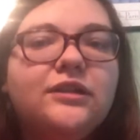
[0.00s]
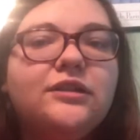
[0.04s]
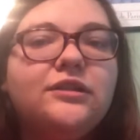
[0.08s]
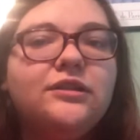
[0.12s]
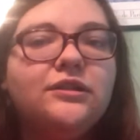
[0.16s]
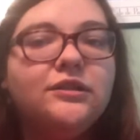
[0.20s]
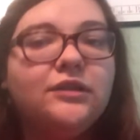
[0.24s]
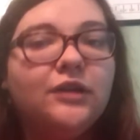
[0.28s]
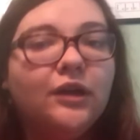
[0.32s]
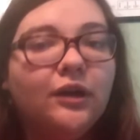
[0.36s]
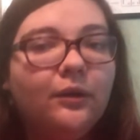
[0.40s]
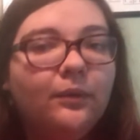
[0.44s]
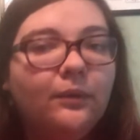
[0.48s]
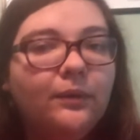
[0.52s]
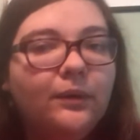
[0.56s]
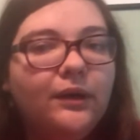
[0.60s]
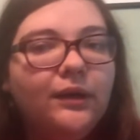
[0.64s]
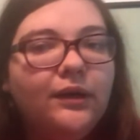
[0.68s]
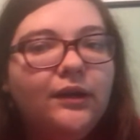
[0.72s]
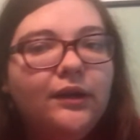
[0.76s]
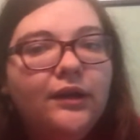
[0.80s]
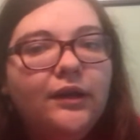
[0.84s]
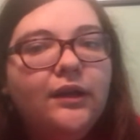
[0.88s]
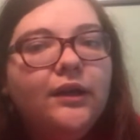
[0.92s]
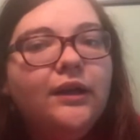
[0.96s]
So
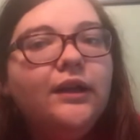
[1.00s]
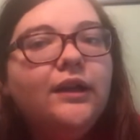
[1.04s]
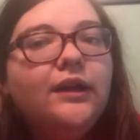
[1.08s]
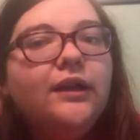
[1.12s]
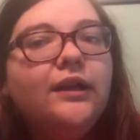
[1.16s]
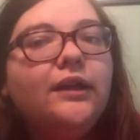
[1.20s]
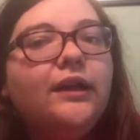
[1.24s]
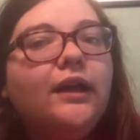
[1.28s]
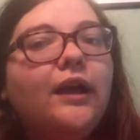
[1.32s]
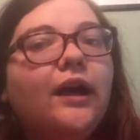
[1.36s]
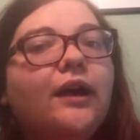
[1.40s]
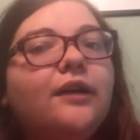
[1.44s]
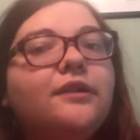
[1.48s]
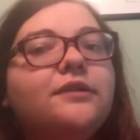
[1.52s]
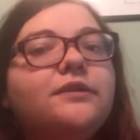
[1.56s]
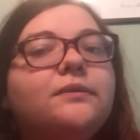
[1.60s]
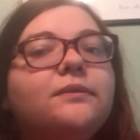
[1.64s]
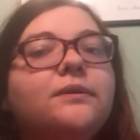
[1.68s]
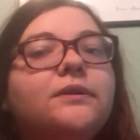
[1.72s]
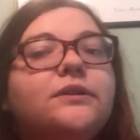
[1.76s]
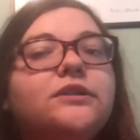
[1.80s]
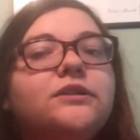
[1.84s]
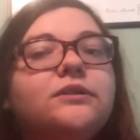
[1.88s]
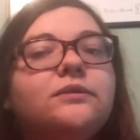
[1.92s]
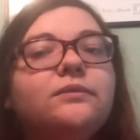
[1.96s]
yeah,
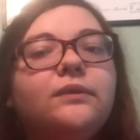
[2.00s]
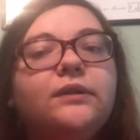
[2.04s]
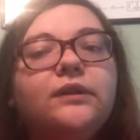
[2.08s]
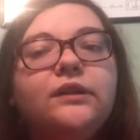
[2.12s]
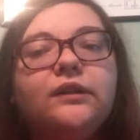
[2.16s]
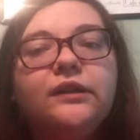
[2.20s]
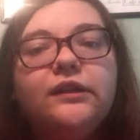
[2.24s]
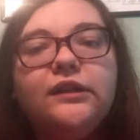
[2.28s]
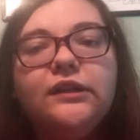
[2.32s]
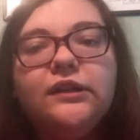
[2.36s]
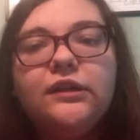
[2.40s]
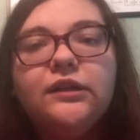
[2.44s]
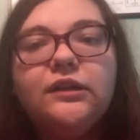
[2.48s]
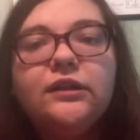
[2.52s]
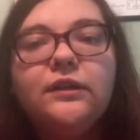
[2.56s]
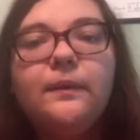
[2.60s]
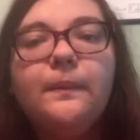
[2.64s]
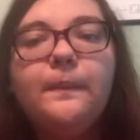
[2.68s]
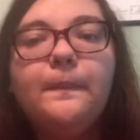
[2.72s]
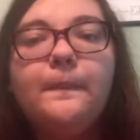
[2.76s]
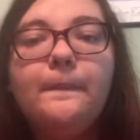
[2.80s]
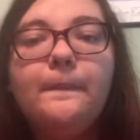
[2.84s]
so I just want to like